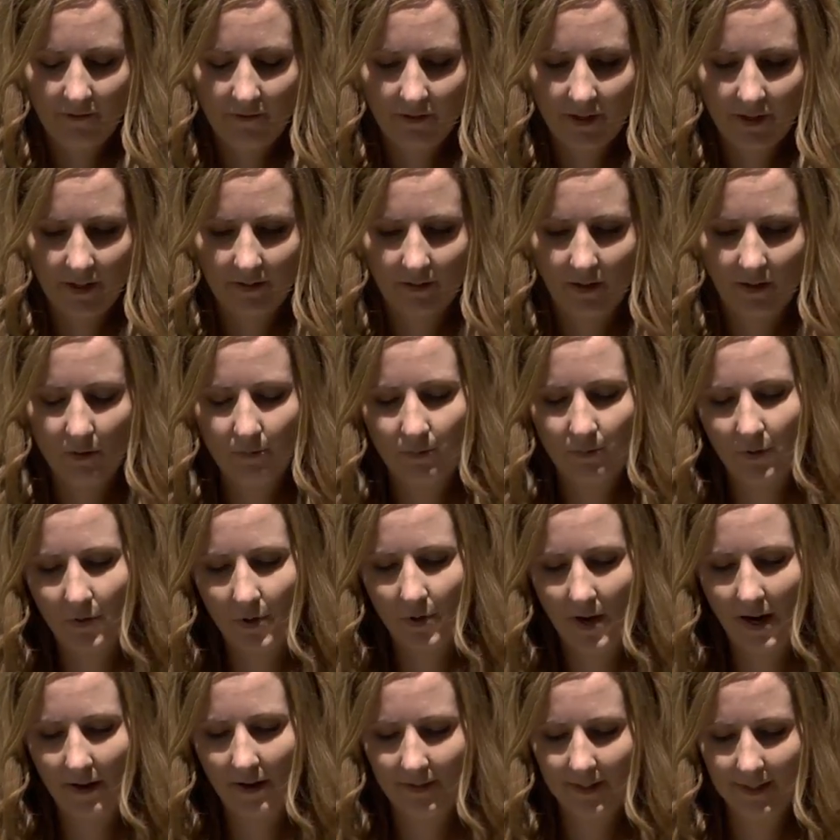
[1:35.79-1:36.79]
for example,
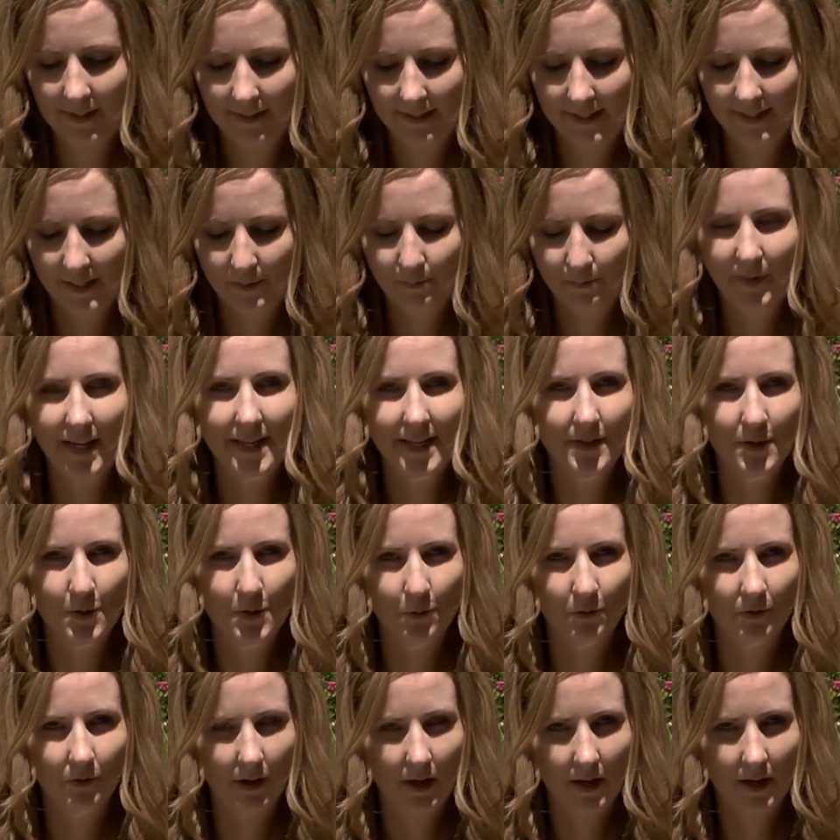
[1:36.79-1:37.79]
you have a little
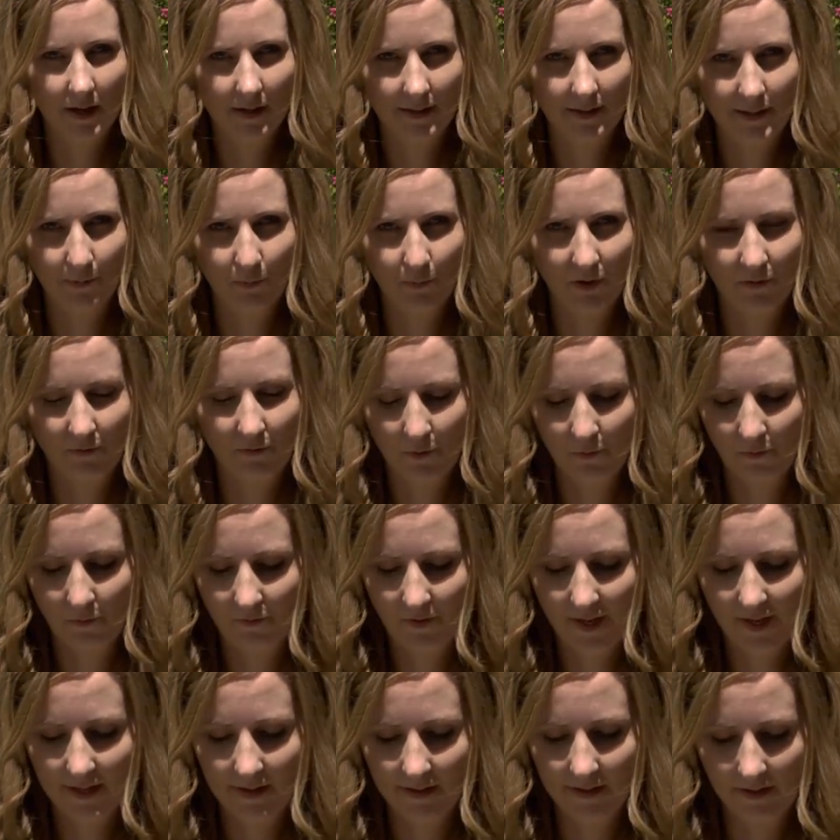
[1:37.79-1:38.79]
splinter or a cut in one of your
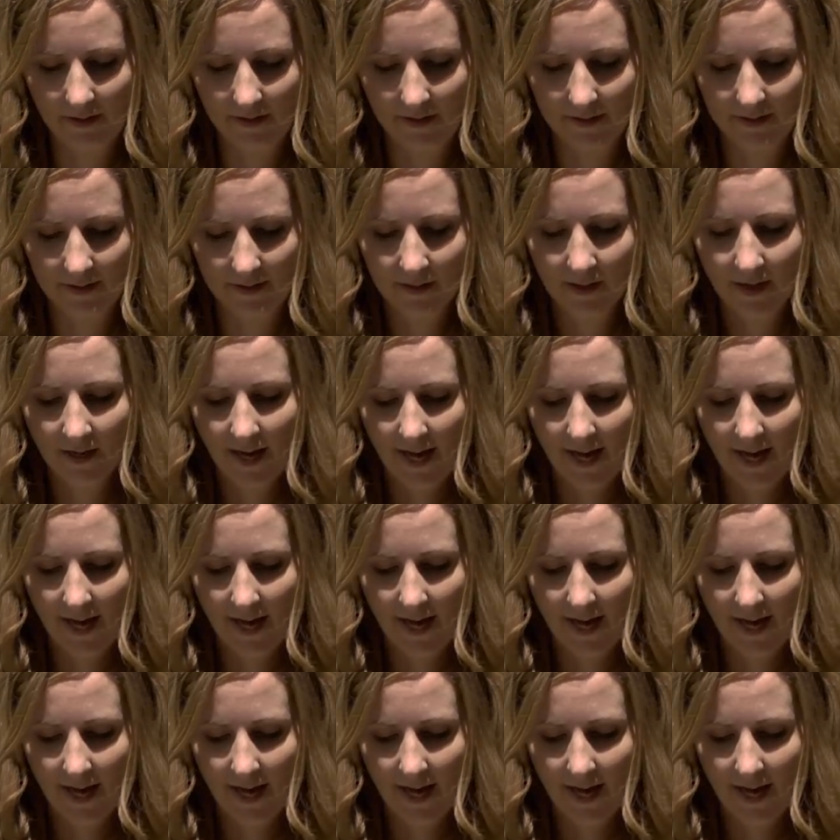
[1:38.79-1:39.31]
fingers